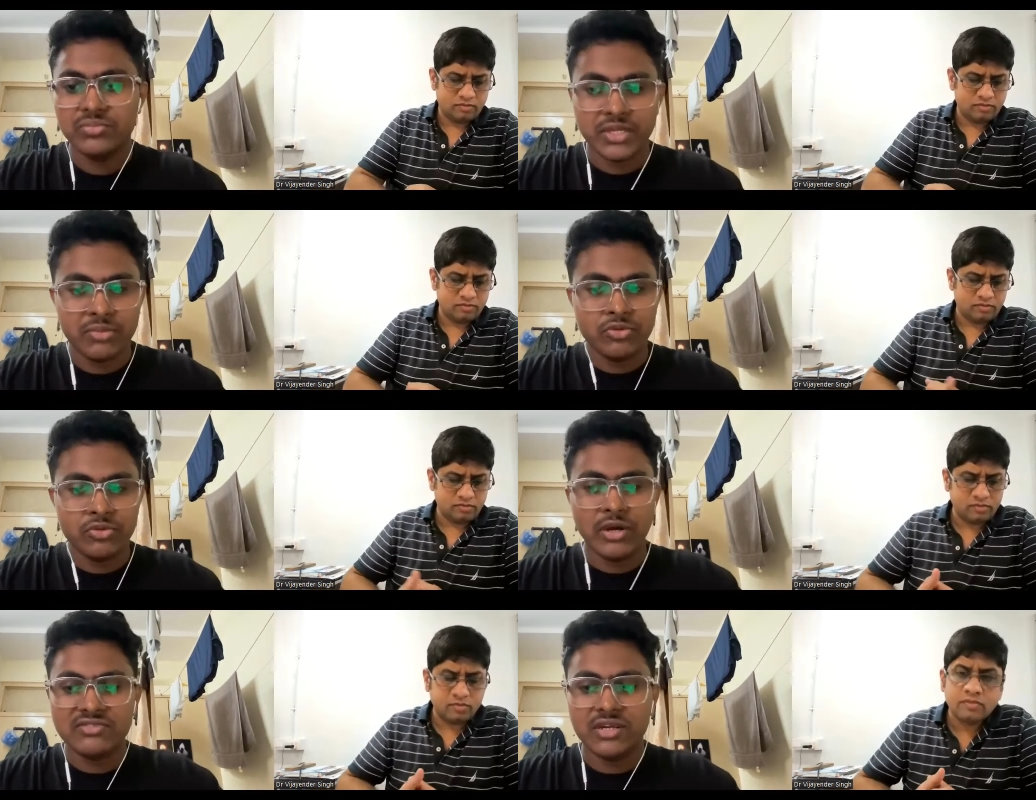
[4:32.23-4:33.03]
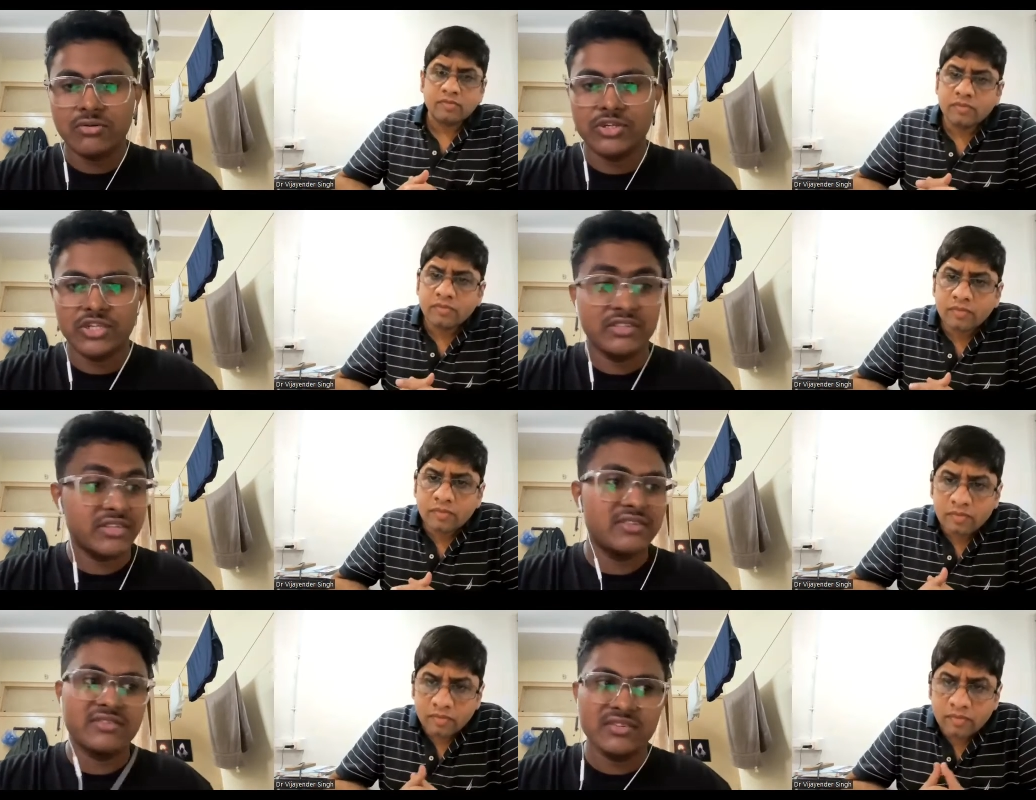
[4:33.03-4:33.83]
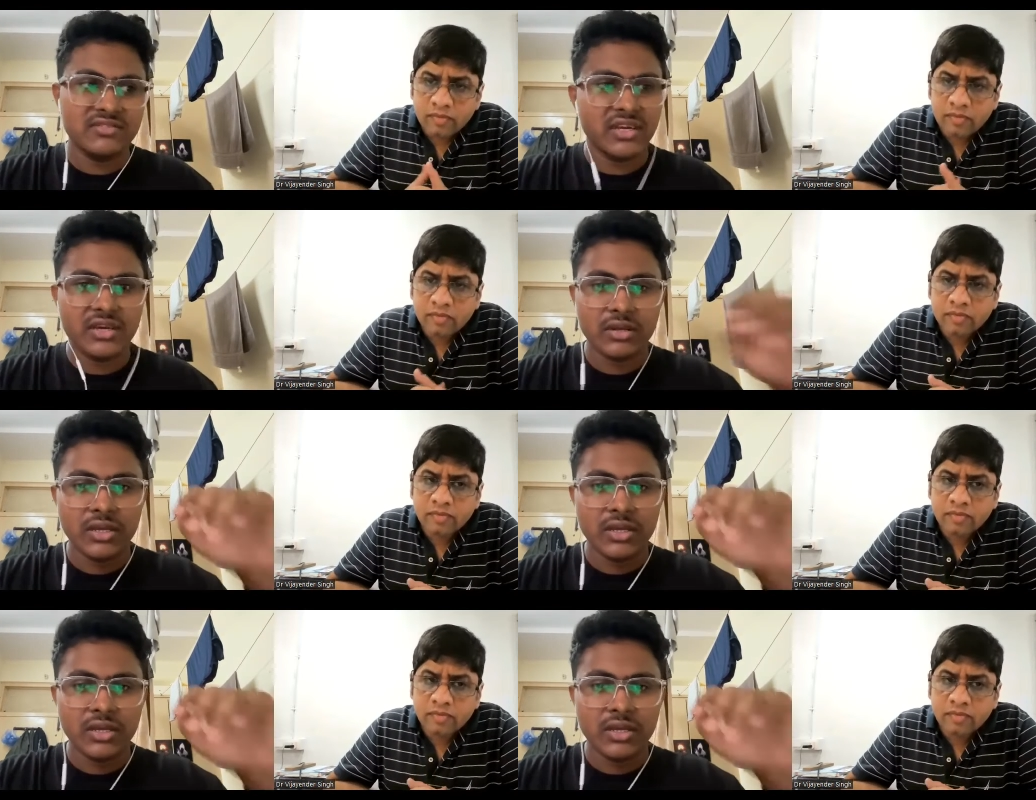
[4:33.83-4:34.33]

Speaker 1: them to ask their questions. And since they